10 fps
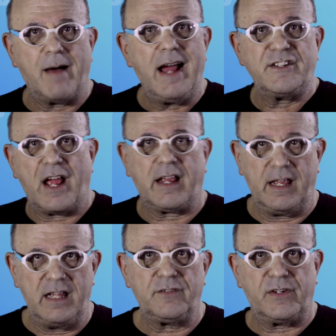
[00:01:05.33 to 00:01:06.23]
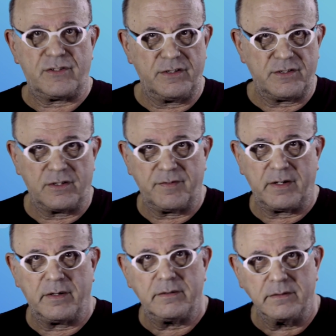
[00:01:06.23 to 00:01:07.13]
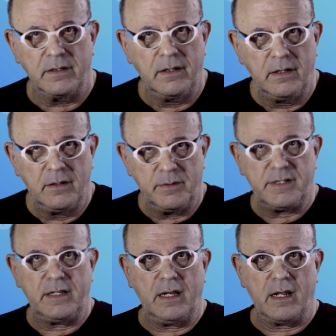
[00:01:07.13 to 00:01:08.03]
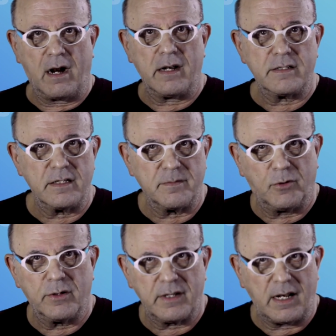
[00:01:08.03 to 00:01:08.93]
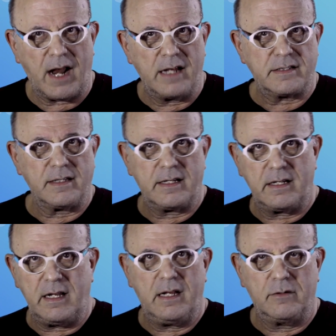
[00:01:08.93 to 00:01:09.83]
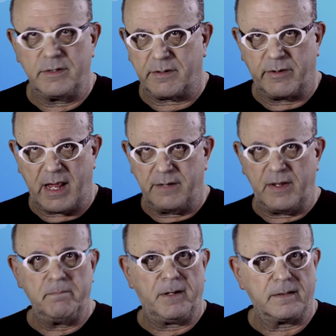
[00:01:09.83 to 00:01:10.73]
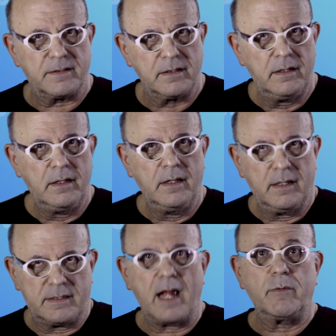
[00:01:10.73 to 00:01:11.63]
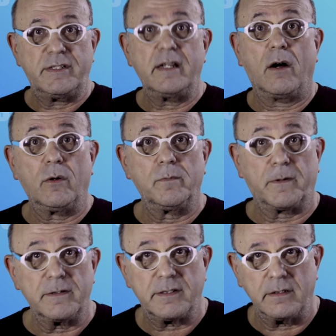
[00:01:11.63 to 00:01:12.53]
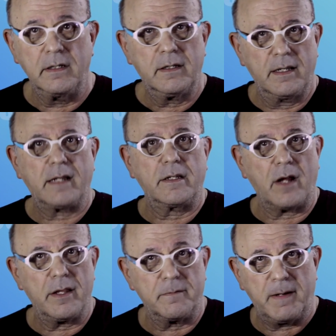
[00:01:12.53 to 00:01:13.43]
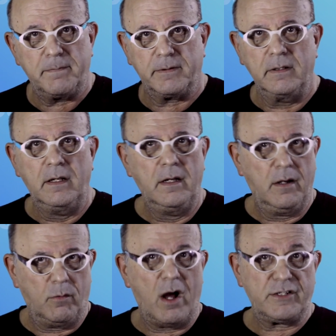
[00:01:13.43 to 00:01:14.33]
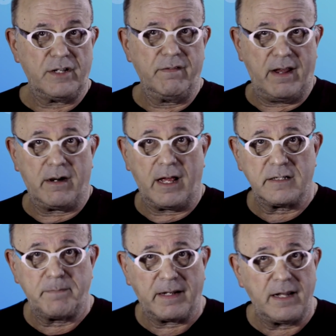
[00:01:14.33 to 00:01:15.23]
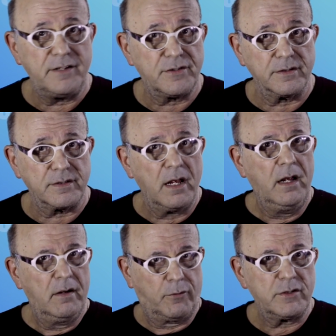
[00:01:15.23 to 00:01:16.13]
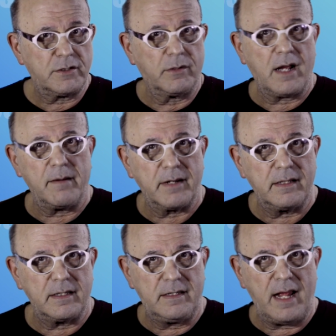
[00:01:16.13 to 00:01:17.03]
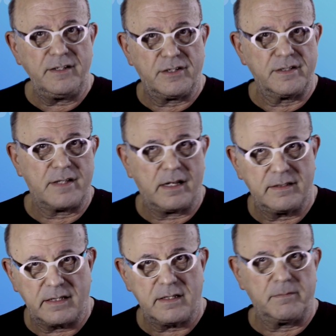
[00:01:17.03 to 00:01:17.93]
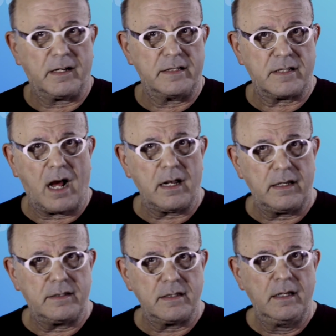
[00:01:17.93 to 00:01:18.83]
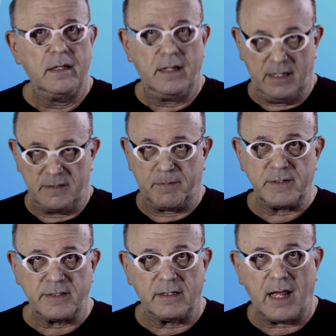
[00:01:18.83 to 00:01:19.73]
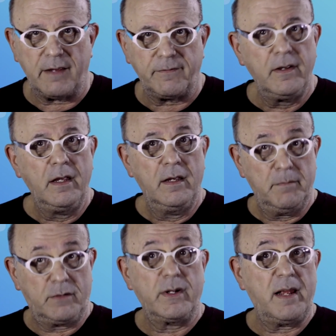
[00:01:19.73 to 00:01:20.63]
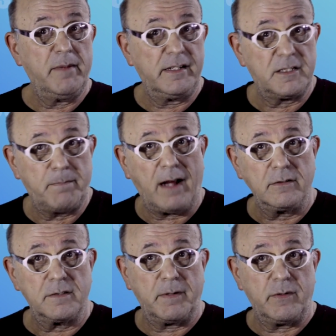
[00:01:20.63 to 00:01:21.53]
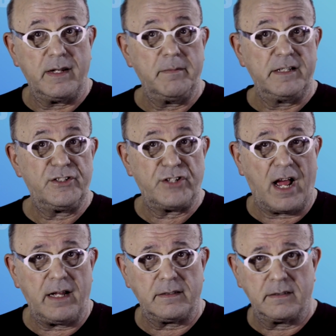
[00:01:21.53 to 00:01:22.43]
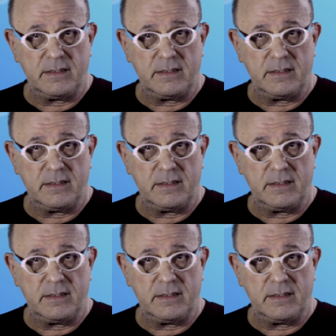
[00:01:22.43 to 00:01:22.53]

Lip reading: hijacking his vision to serve their own. We see an artist as more than an isolated ego with a creative impulse. Instead, we see a whole person, connected to other people, awash in their expectations, forced to accommodate the tensions that exist among his colleagues, in his personal life, between him and his spouse, between him and his child,